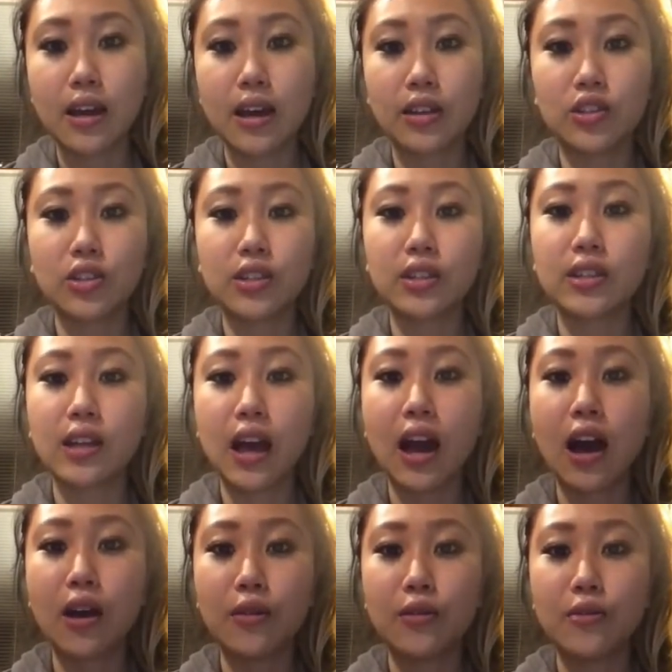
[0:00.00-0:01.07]
it's just
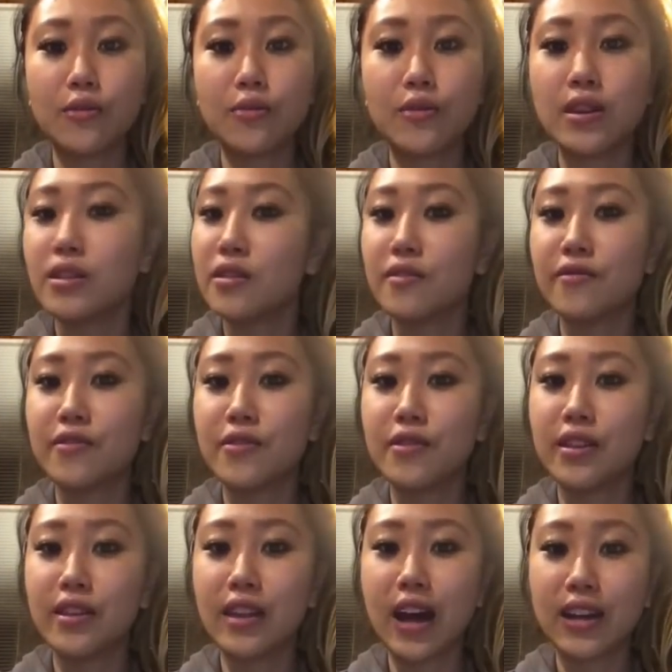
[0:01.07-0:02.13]
how you eat the food,
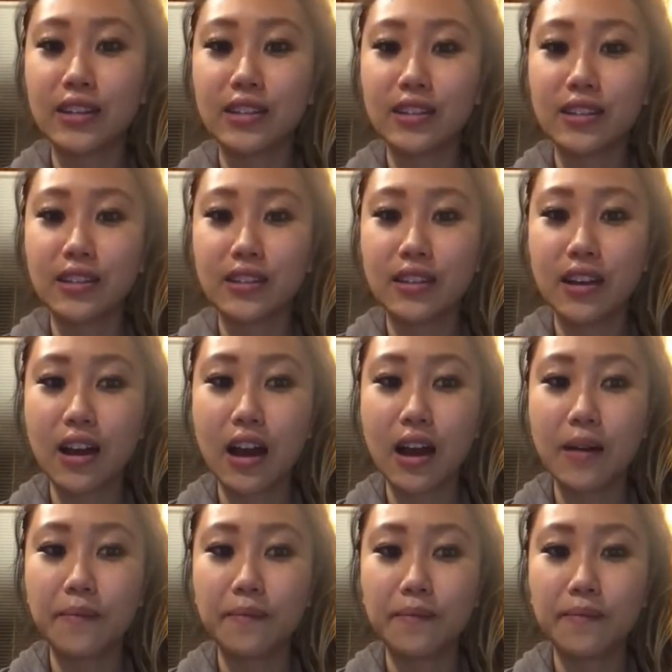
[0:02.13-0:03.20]
and that's
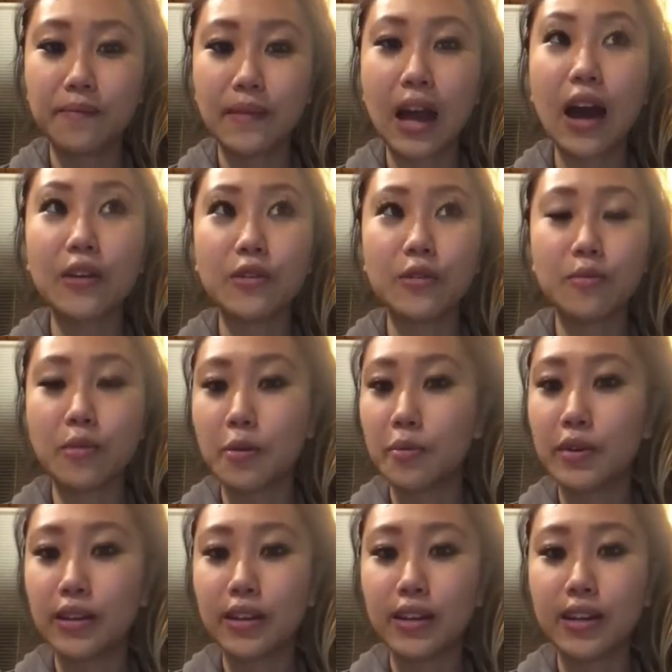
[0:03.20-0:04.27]
how you
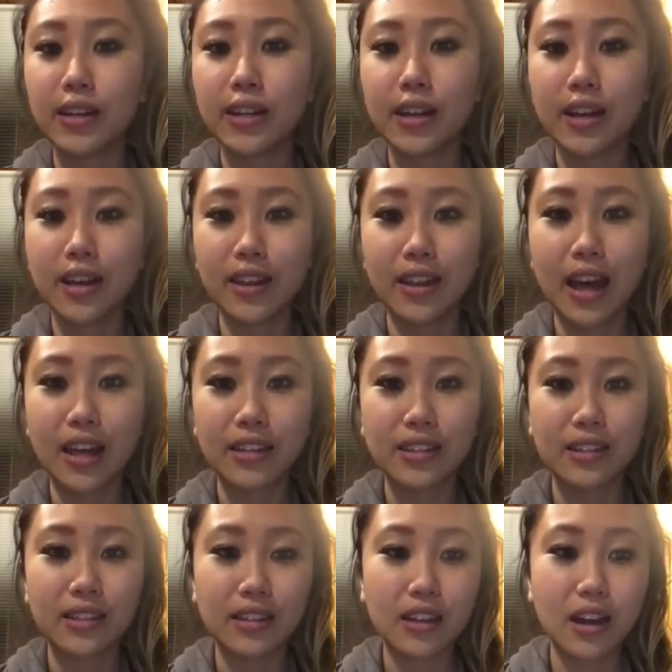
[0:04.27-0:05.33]
appropriately eat it, and
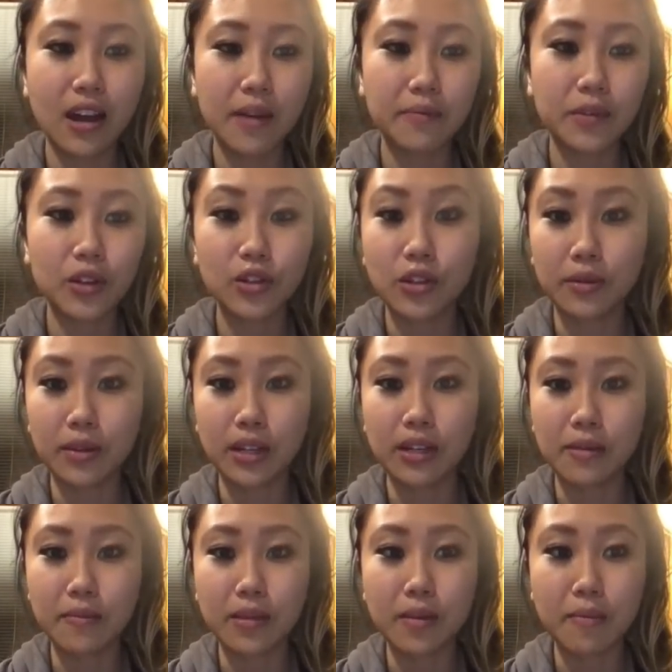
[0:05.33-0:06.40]
that's contributing
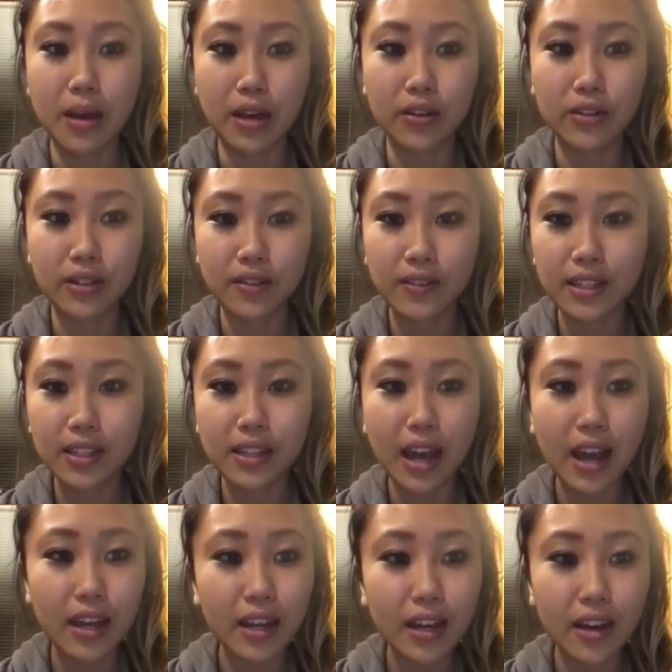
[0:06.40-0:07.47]
to the manners of
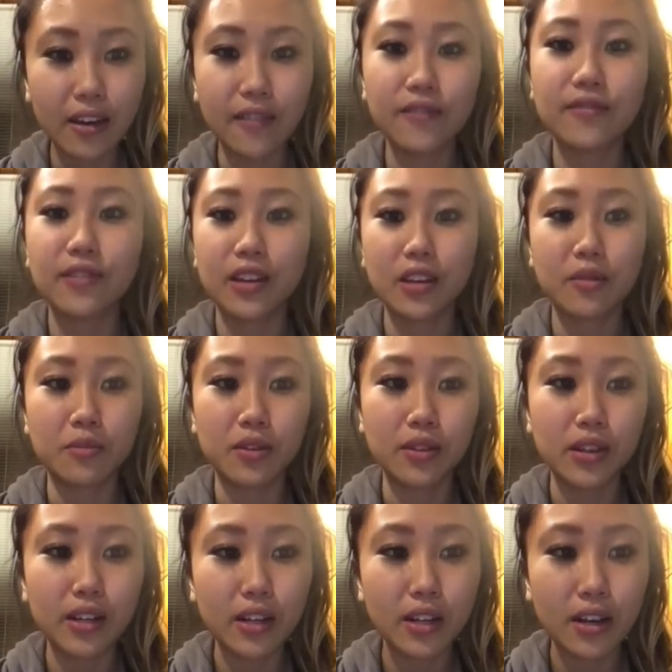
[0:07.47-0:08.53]
society, of the
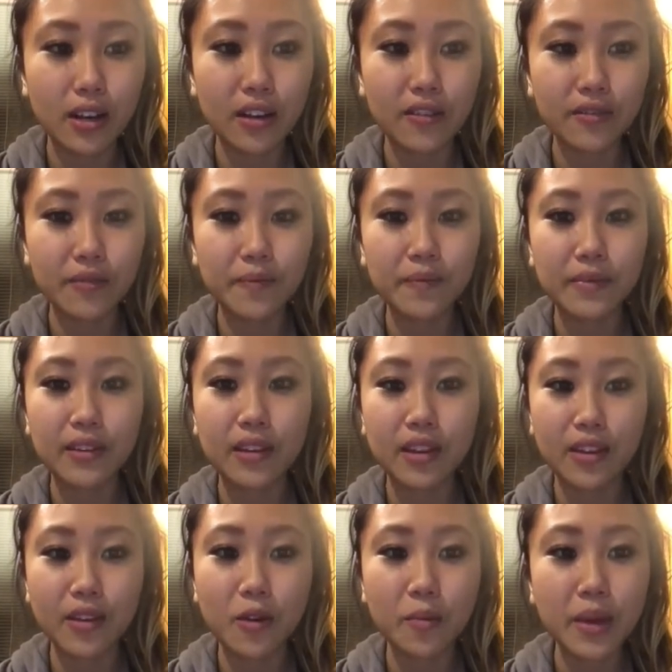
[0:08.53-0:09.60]
community of
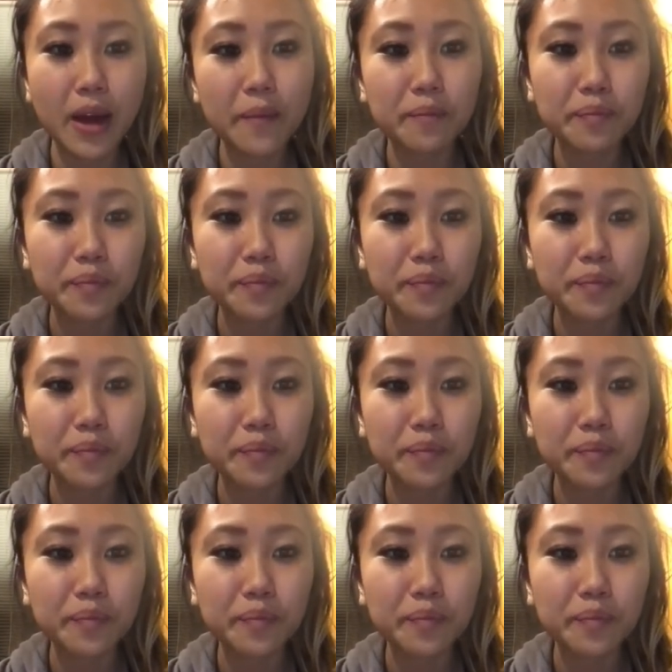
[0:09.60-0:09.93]
Ethiopia.